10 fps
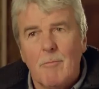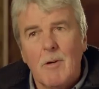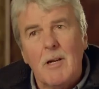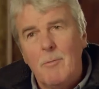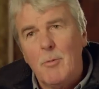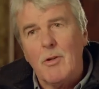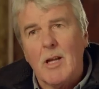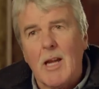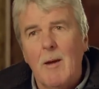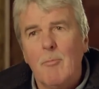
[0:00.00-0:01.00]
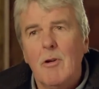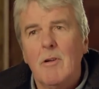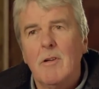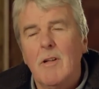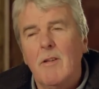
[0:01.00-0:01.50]
where you put the
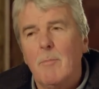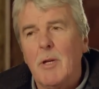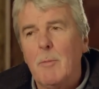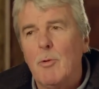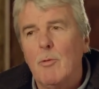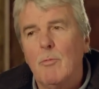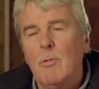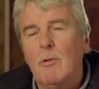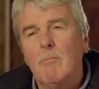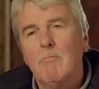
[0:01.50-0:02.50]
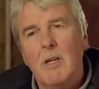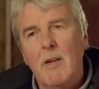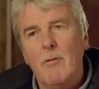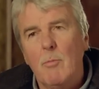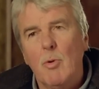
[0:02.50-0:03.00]
camera, and other people will
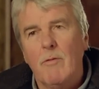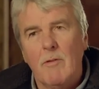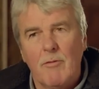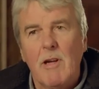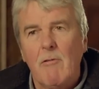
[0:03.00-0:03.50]
give you more of a free